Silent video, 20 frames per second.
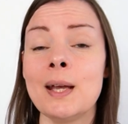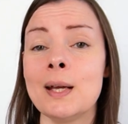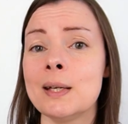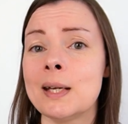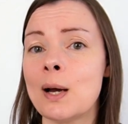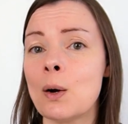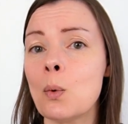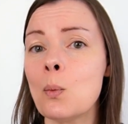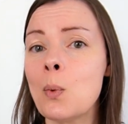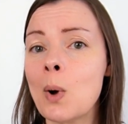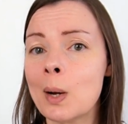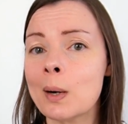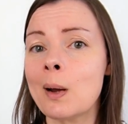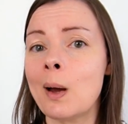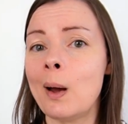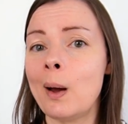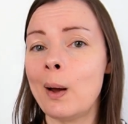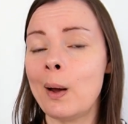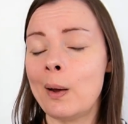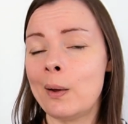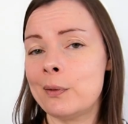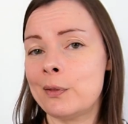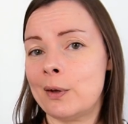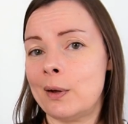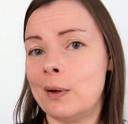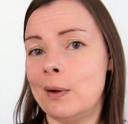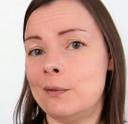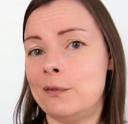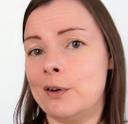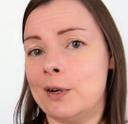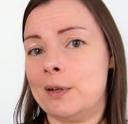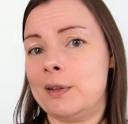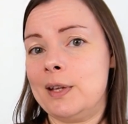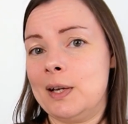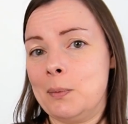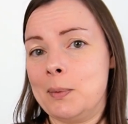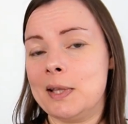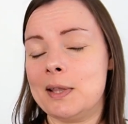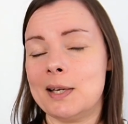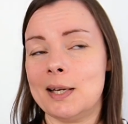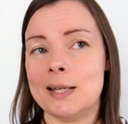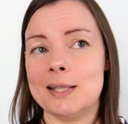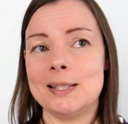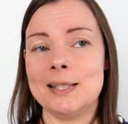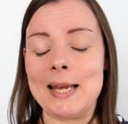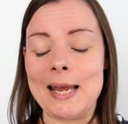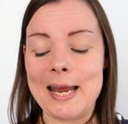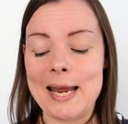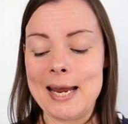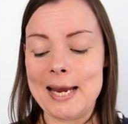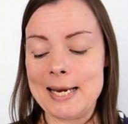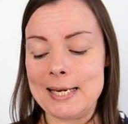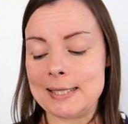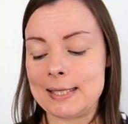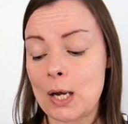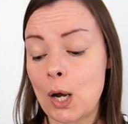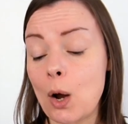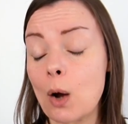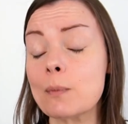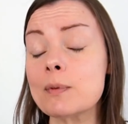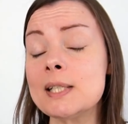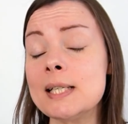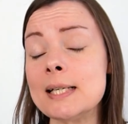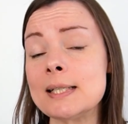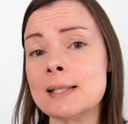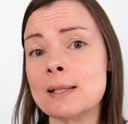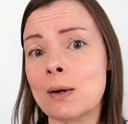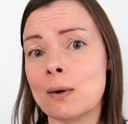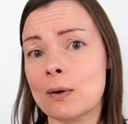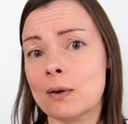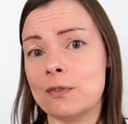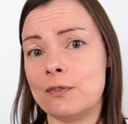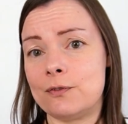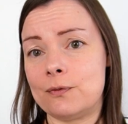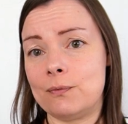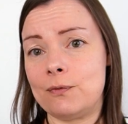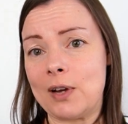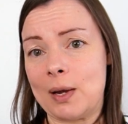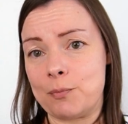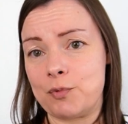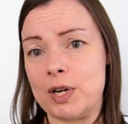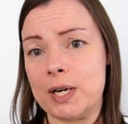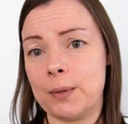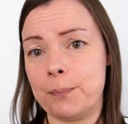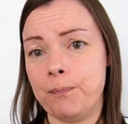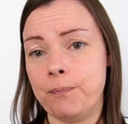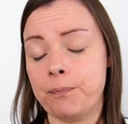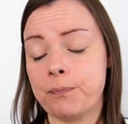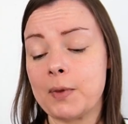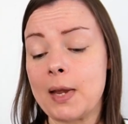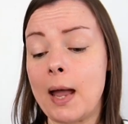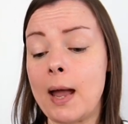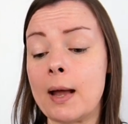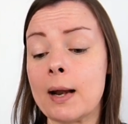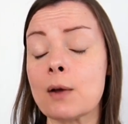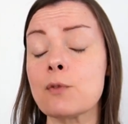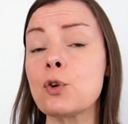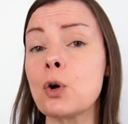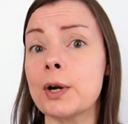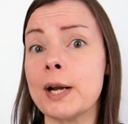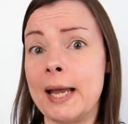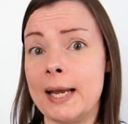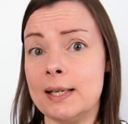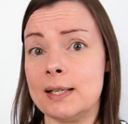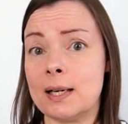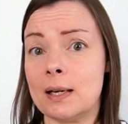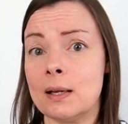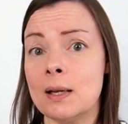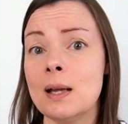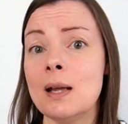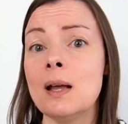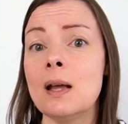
Now, one other fun thing with this is obviously it's dark fabric and I've gone Ada.